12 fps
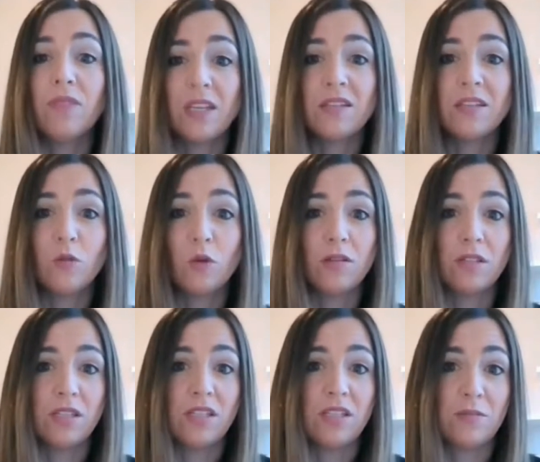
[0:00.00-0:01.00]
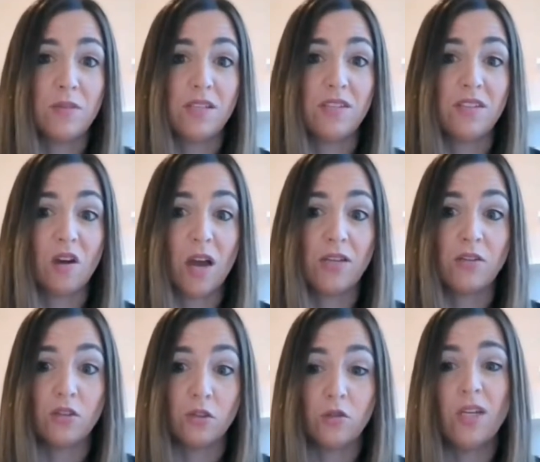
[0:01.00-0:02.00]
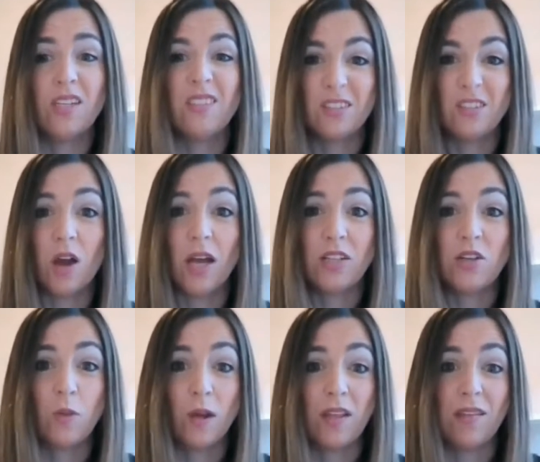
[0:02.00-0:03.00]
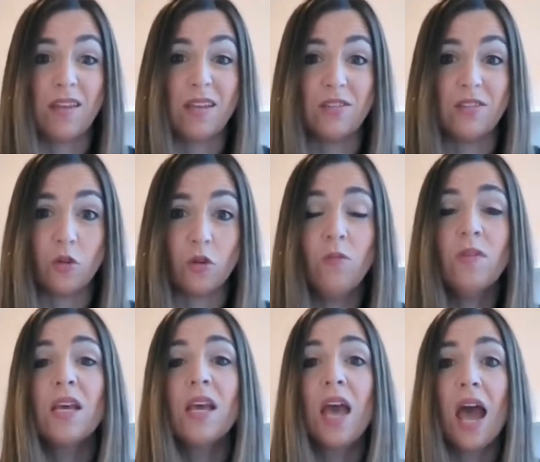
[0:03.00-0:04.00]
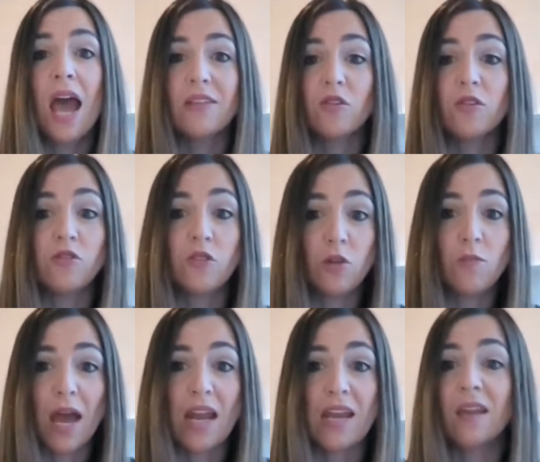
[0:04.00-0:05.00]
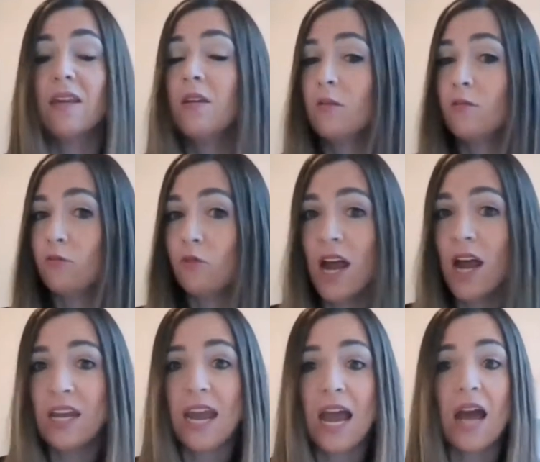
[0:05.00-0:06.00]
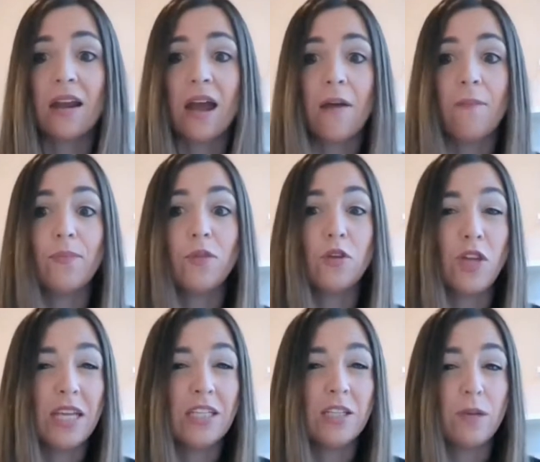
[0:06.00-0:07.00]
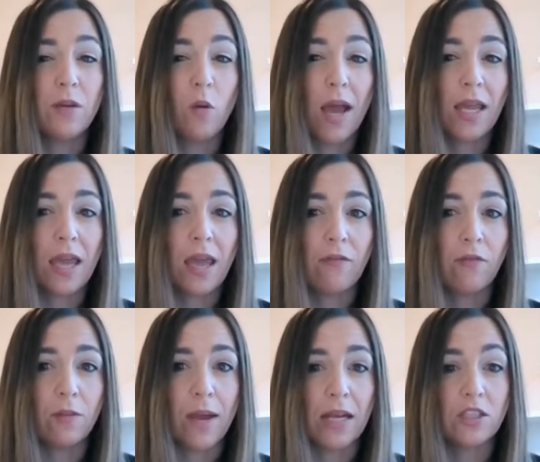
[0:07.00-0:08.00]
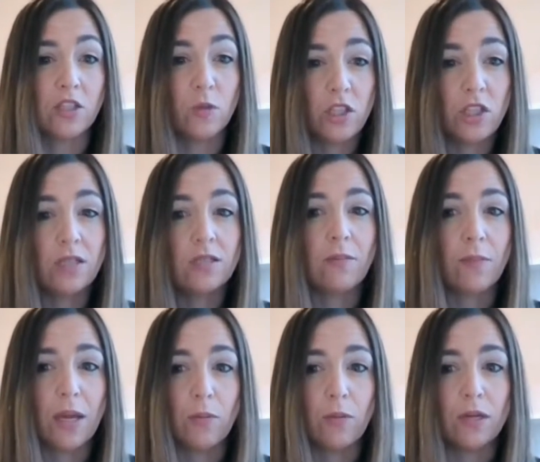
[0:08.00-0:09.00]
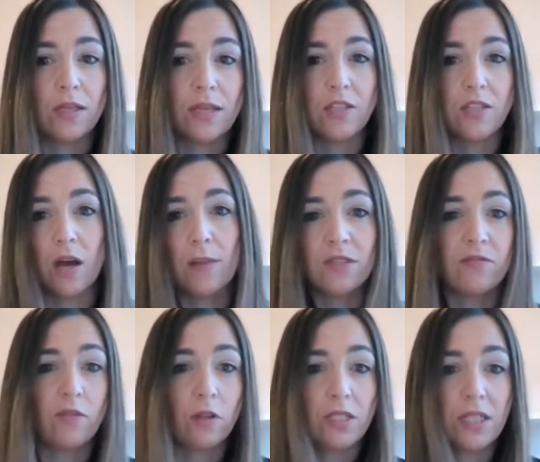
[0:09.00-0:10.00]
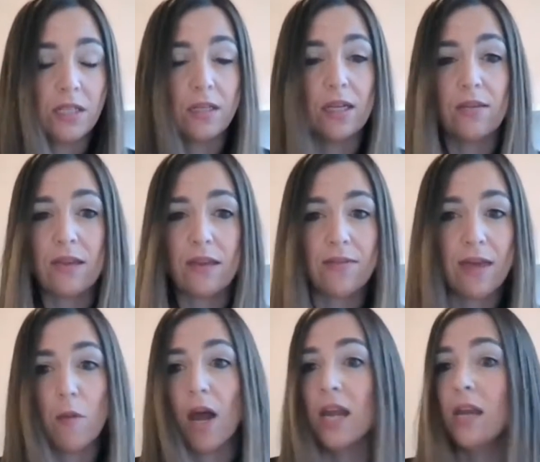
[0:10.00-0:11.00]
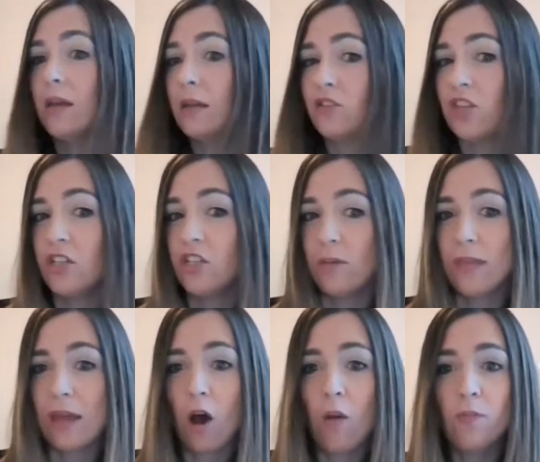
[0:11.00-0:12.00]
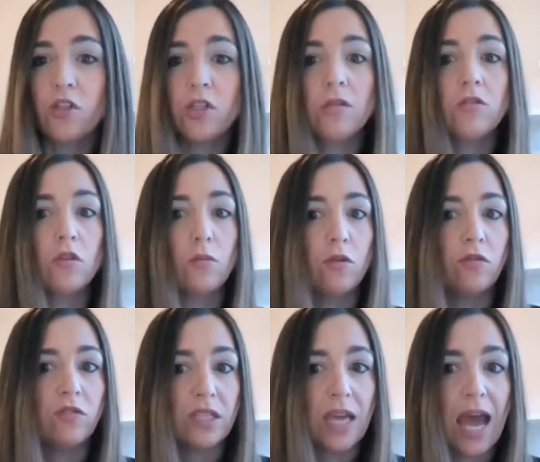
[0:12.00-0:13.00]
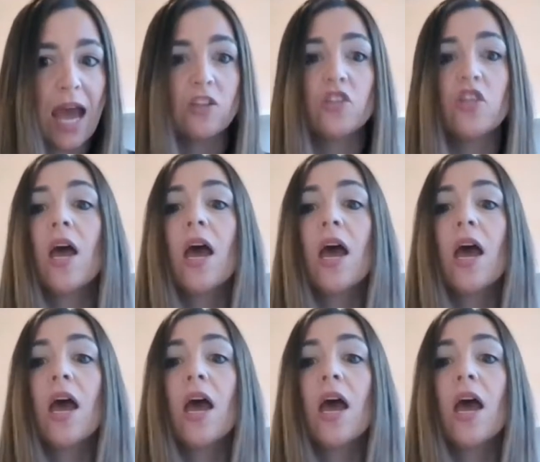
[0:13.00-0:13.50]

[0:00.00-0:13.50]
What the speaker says: This is what the system is designed to do. It is designed to weather these storms. And so don't panic, ride it out. You need to be quite careful about switching. Some people in these times of volatility think they might change up their options or move to cash.